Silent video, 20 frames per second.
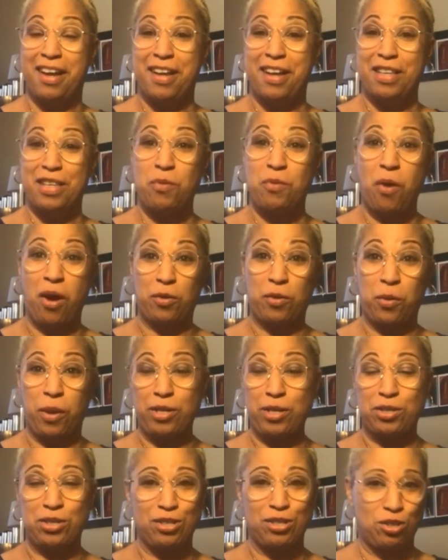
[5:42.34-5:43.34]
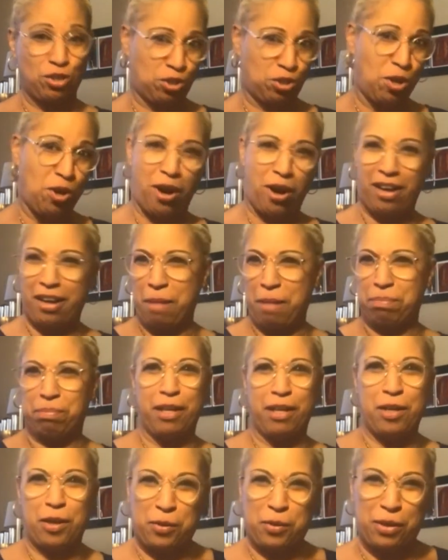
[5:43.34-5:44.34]
you want questions? Sure, I got
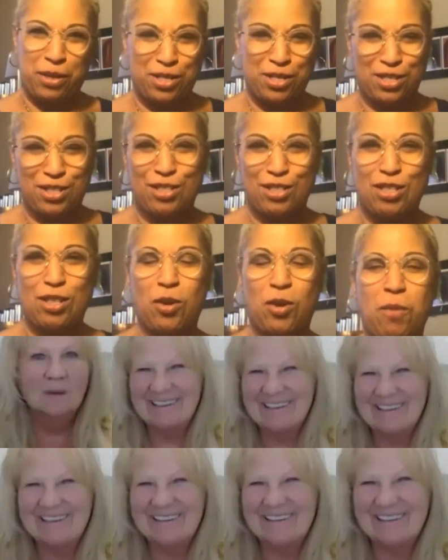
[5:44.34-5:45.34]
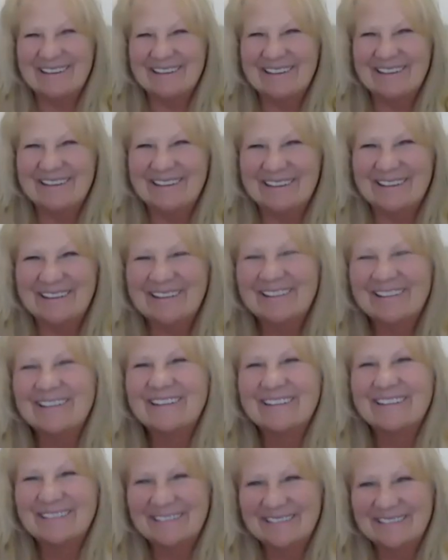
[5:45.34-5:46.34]
plenty of questions. So in fact, I went
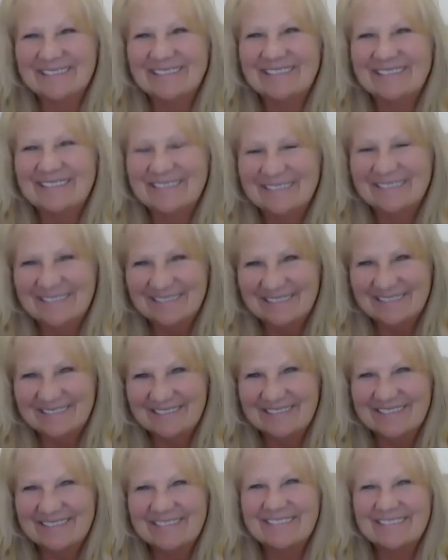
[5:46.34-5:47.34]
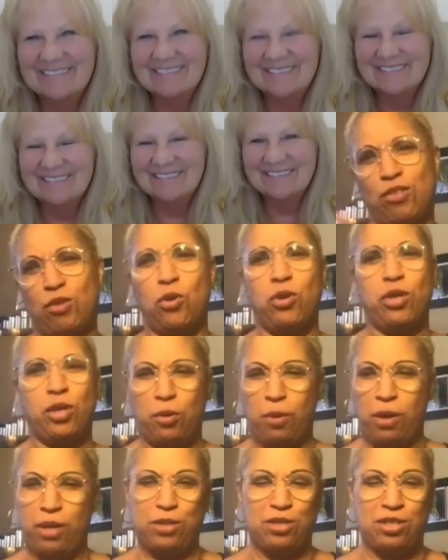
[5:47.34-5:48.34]
overboard. I think I asked 30
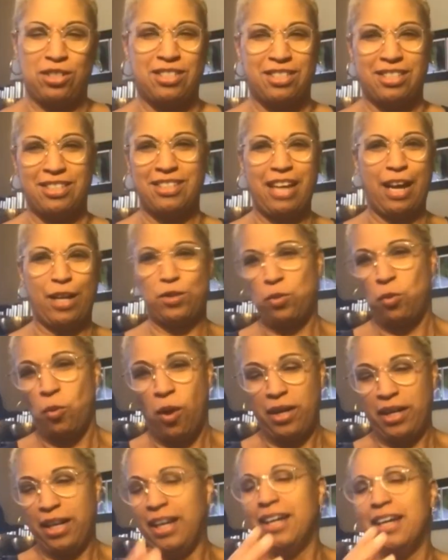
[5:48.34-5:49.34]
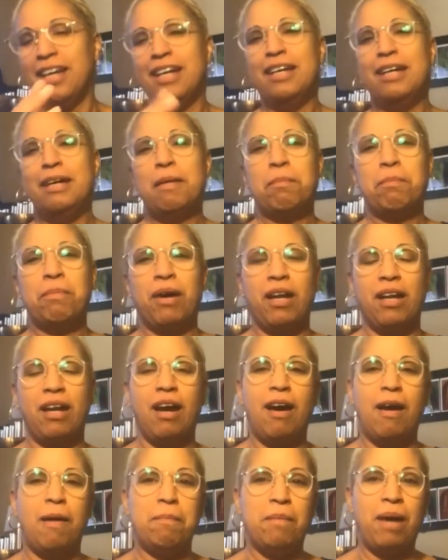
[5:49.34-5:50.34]
questions, not 20. But
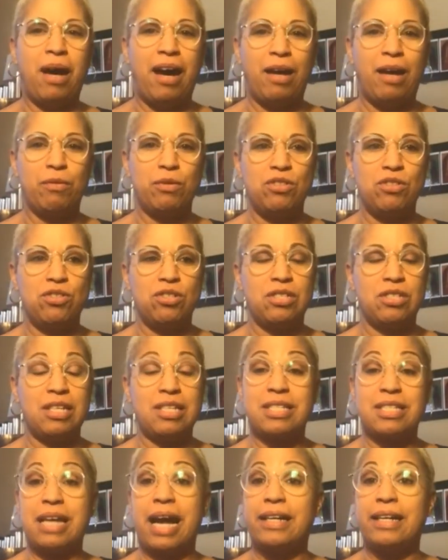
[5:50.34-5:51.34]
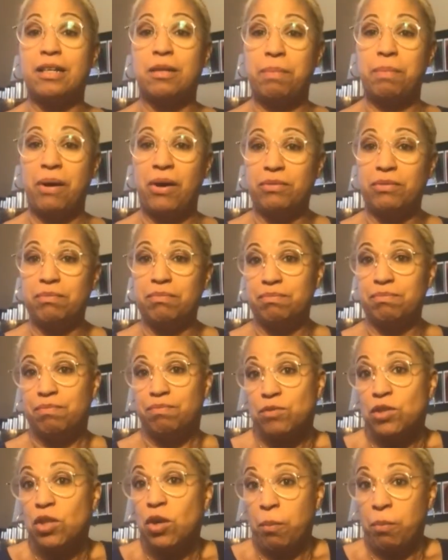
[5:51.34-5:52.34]
I'm just excited about,
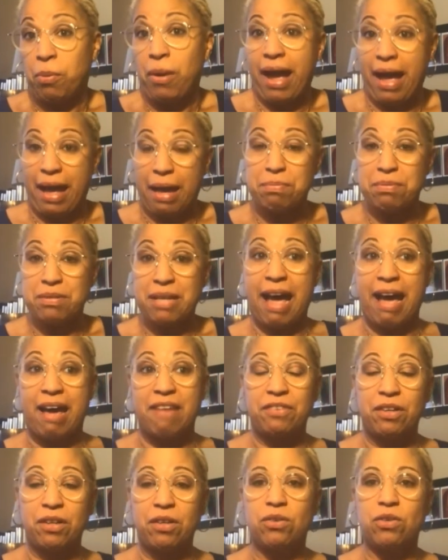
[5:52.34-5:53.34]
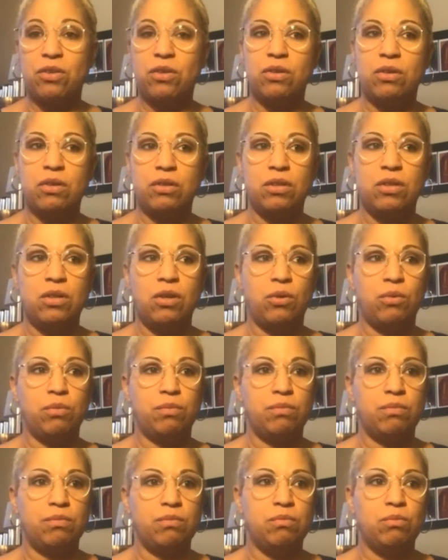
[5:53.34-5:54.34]
perhaps having,
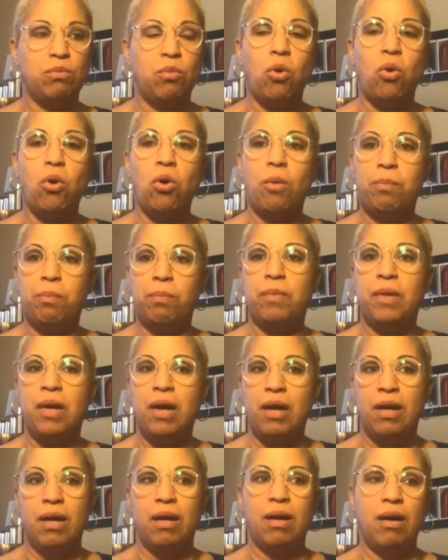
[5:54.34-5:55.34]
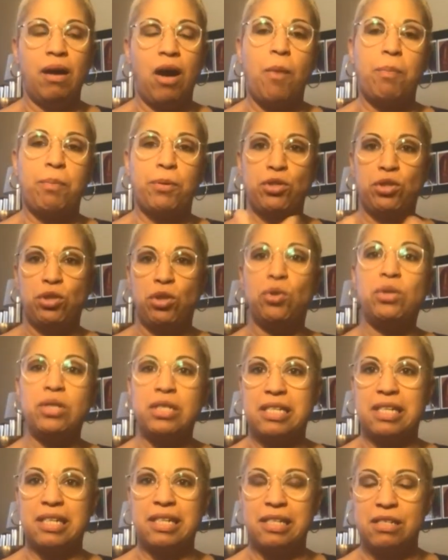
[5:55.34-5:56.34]
more
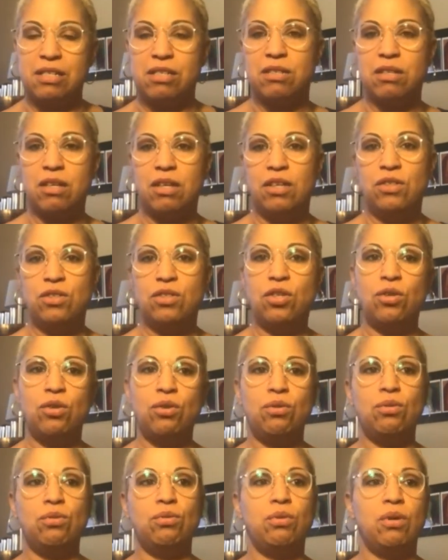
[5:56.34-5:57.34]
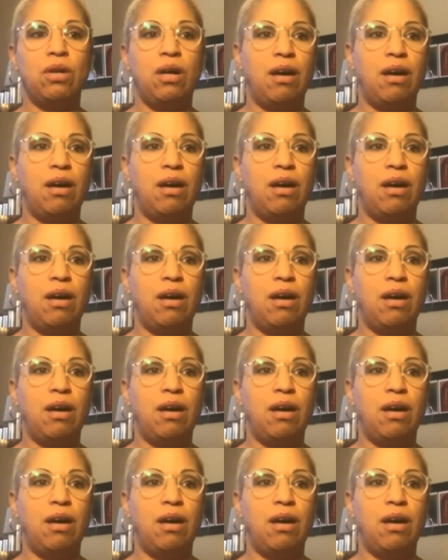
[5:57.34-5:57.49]
opportunities to